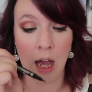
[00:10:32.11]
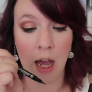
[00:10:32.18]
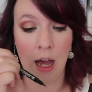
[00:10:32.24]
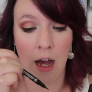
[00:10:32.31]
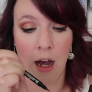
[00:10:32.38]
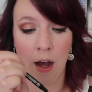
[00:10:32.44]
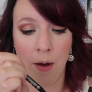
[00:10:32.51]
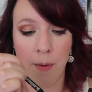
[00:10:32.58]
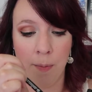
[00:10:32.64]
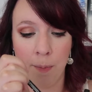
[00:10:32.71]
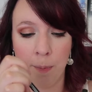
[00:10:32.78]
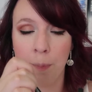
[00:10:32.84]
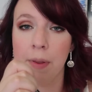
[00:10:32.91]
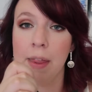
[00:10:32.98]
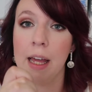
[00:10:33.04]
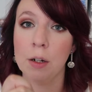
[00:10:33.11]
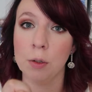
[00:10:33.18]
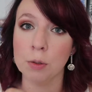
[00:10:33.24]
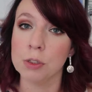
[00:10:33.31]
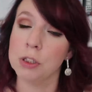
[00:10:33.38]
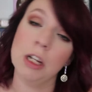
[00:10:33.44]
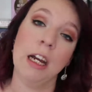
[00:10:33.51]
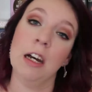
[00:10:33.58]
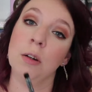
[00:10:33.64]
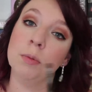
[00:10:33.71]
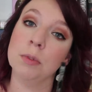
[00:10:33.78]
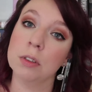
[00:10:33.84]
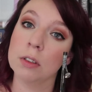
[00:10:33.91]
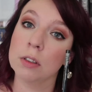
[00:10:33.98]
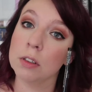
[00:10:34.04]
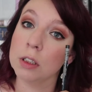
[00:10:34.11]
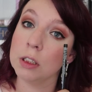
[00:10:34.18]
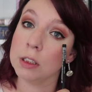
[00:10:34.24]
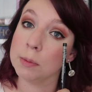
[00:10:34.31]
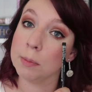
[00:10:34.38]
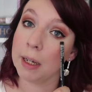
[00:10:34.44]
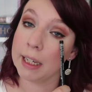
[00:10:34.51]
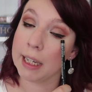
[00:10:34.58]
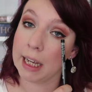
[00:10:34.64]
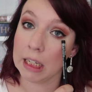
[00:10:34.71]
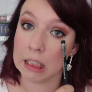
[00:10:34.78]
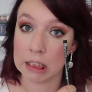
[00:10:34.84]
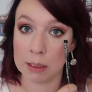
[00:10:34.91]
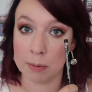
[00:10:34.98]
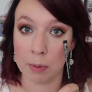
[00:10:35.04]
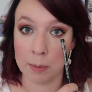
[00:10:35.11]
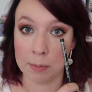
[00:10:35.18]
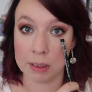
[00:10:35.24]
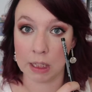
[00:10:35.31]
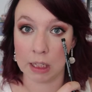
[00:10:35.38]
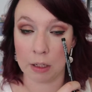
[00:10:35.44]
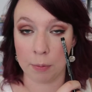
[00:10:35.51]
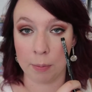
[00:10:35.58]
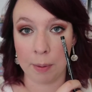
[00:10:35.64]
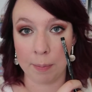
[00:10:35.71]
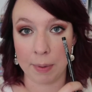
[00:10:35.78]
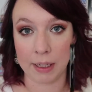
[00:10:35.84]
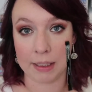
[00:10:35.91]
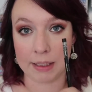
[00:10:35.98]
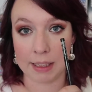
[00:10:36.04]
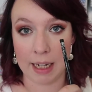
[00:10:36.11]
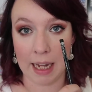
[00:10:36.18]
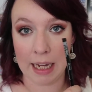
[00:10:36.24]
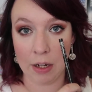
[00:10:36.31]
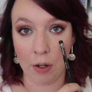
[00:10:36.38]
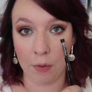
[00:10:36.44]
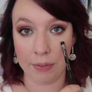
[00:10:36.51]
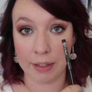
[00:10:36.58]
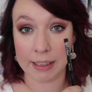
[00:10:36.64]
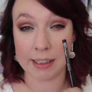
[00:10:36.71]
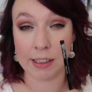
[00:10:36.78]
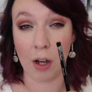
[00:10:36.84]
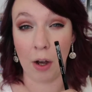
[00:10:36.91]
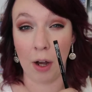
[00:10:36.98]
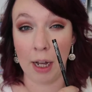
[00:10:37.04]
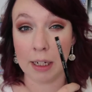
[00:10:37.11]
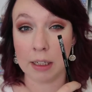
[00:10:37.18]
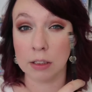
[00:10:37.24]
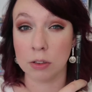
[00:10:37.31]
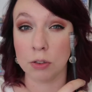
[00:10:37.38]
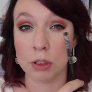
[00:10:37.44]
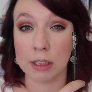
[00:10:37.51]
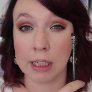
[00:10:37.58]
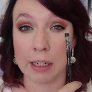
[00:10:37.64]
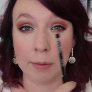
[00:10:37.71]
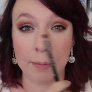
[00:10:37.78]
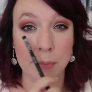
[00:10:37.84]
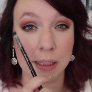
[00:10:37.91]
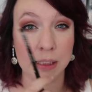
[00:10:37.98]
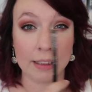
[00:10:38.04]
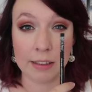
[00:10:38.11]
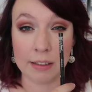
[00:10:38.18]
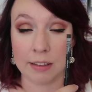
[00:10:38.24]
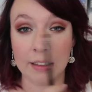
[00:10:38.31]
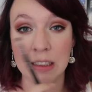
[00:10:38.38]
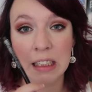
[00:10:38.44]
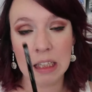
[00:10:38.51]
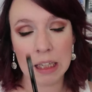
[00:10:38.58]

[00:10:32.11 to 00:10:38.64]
but that also helped because my calcium lump's a little bit bigger today on this eye, so just helped me to